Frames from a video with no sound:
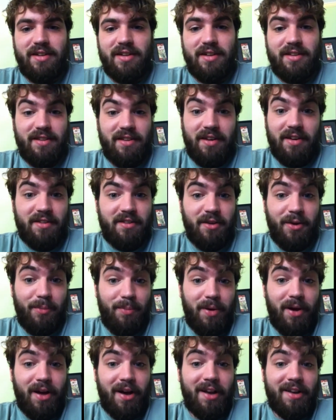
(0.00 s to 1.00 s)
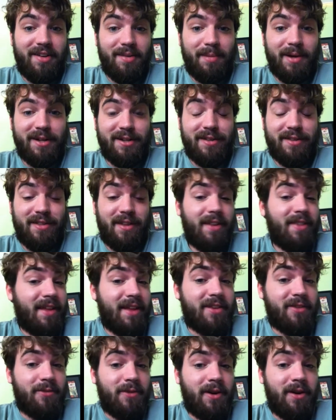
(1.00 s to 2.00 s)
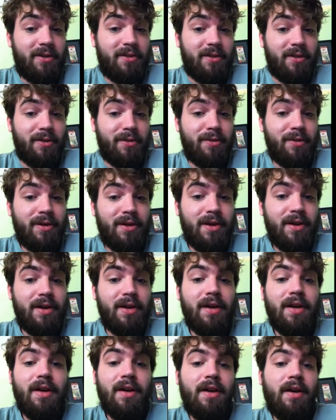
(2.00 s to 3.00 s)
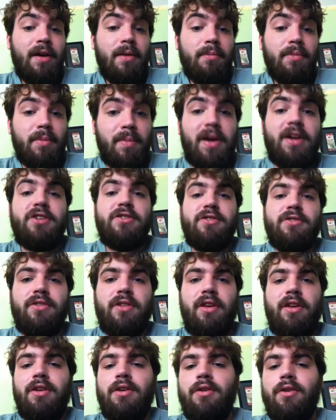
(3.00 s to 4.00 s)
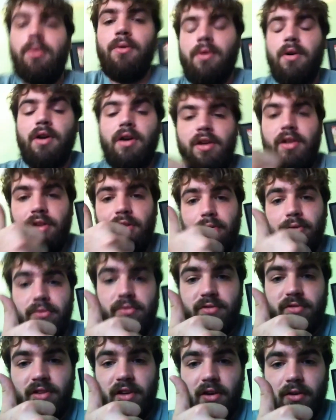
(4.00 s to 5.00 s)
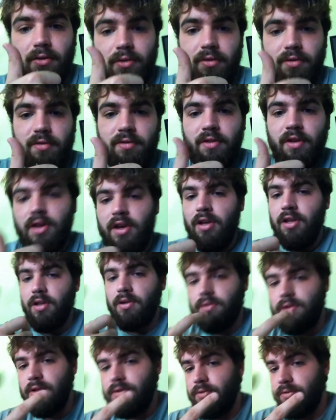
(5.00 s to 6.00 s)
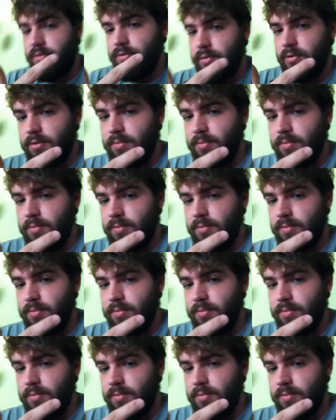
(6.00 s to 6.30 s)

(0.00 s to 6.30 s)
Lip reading: it's in its own pocket dimension thing, that's fine too. But make sure that you use skills, you use the